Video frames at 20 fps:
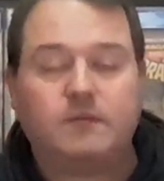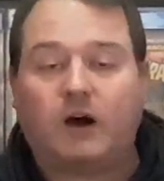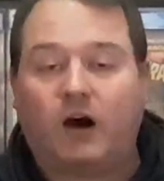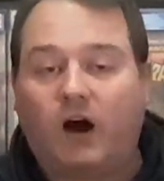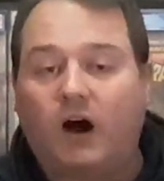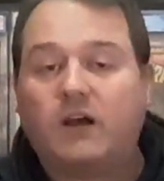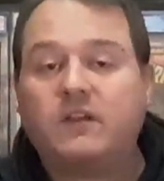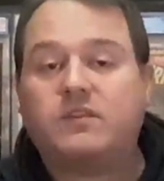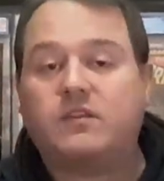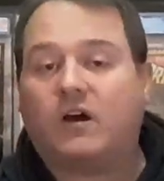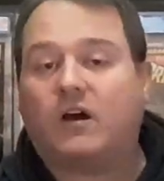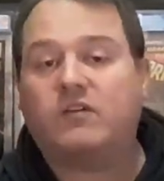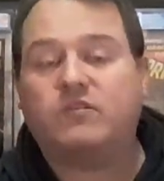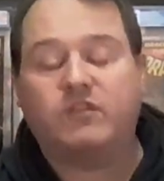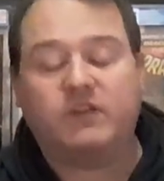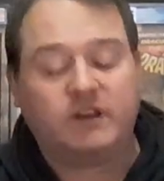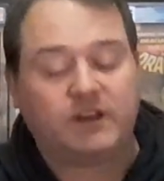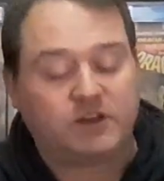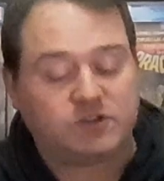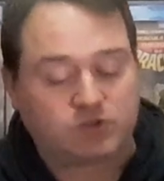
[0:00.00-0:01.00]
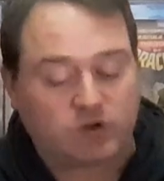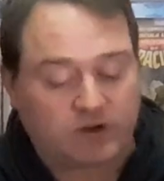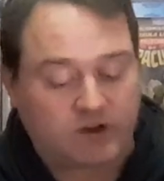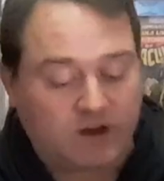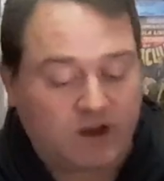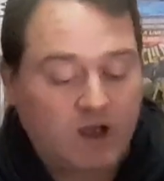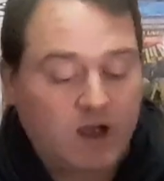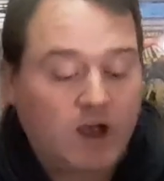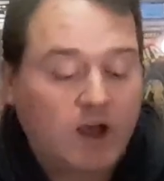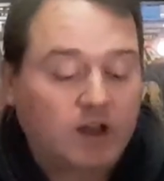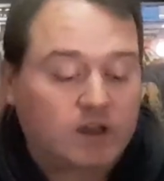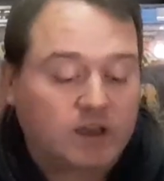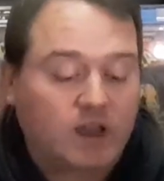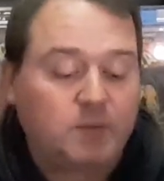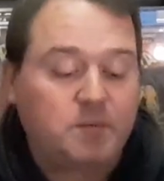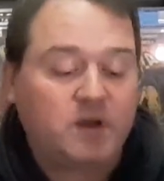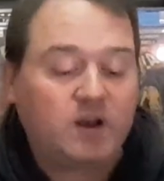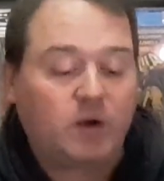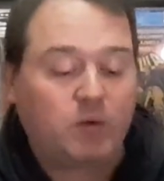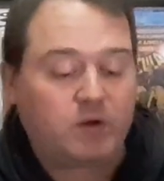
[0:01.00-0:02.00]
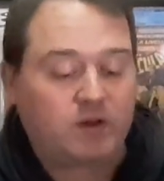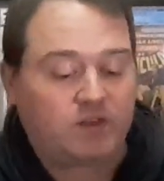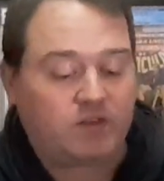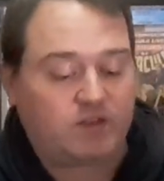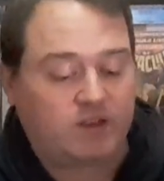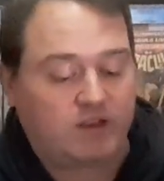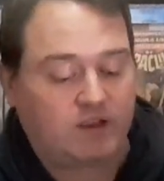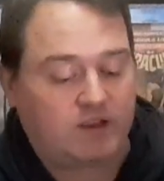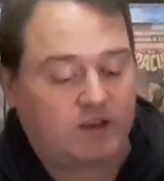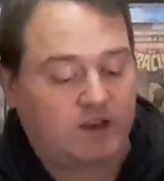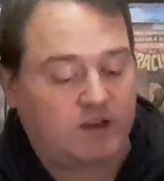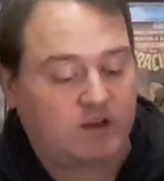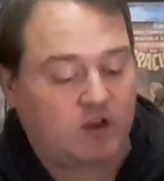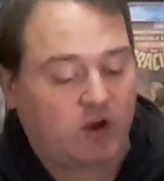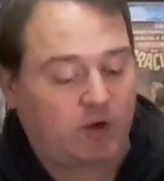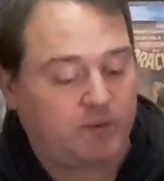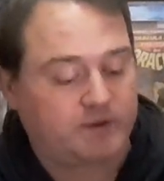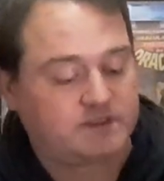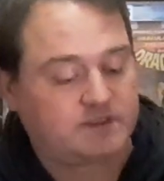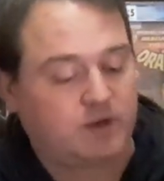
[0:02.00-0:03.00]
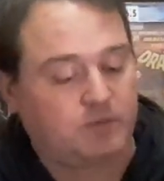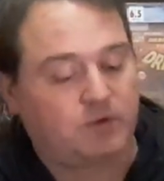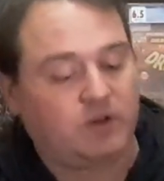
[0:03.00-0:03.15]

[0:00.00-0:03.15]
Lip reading: I really enjoyed it. Let me know what you think in the comments down